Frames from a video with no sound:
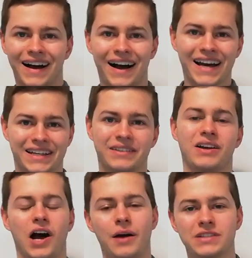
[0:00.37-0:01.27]
Hi,
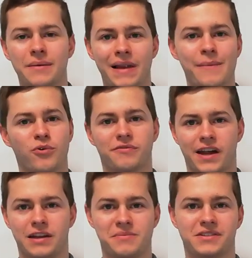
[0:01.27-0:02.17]
I'm Dan Blackmore of
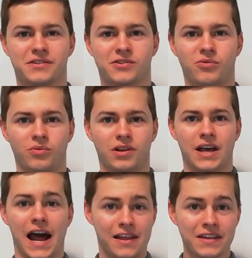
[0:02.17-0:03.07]
Henley Business School,
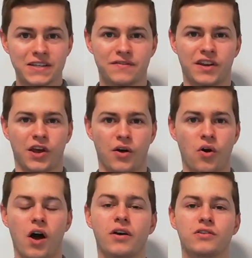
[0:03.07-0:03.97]
and in this
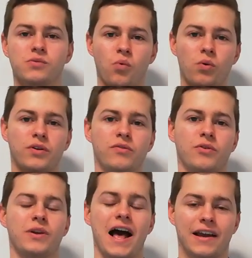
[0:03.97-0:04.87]
video, I'm going to walk you
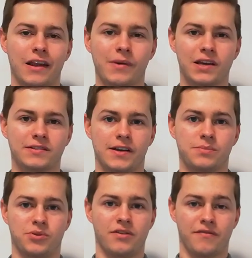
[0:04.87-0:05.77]
through an academic
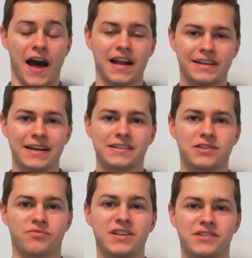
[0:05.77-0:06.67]
assessment of
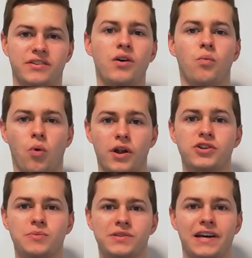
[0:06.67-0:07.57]
Adidas's recent
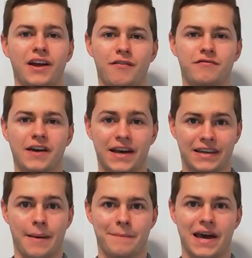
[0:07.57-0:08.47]
100% Unfair
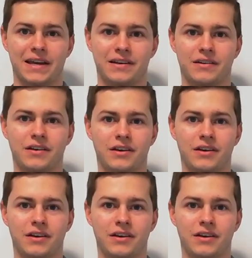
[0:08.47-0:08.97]
campaign.